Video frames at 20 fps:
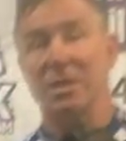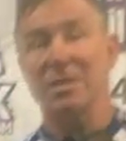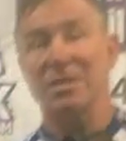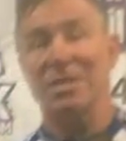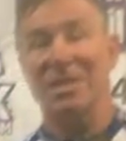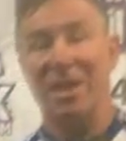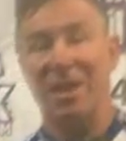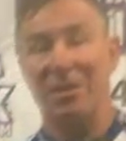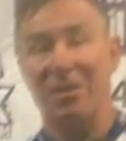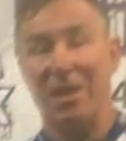
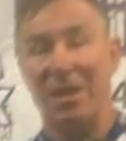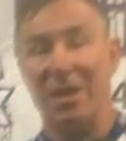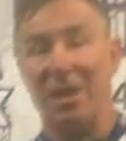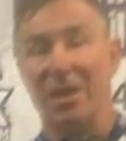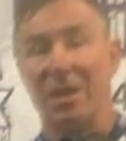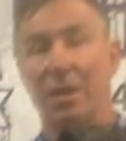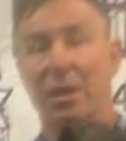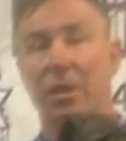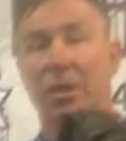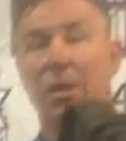to carry,
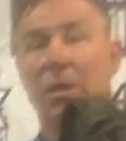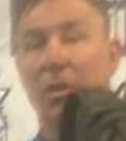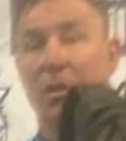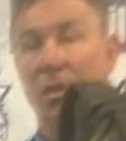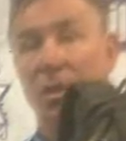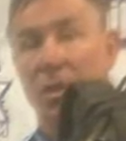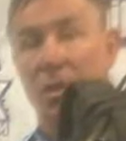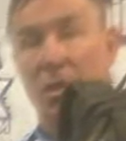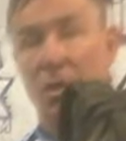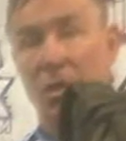
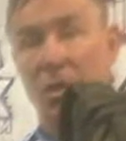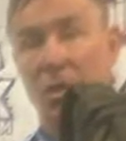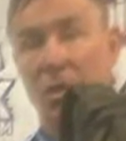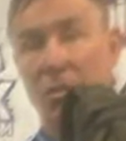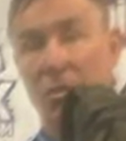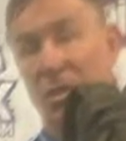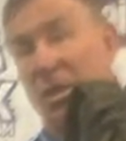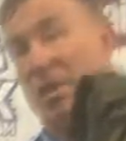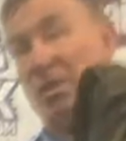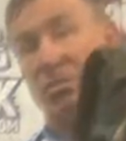
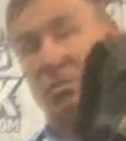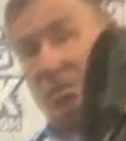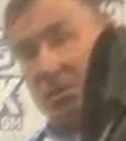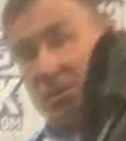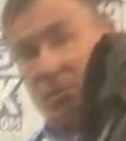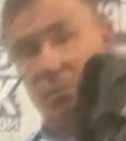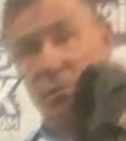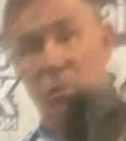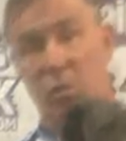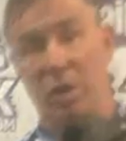well
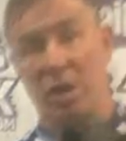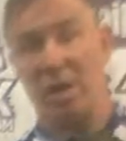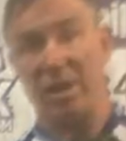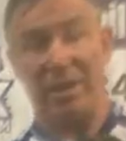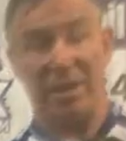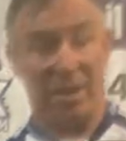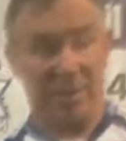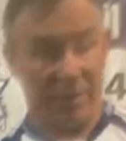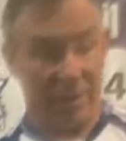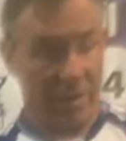that's what I
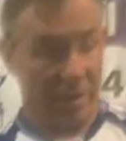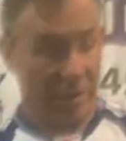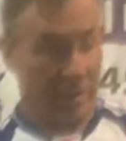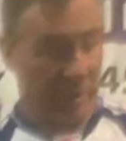carry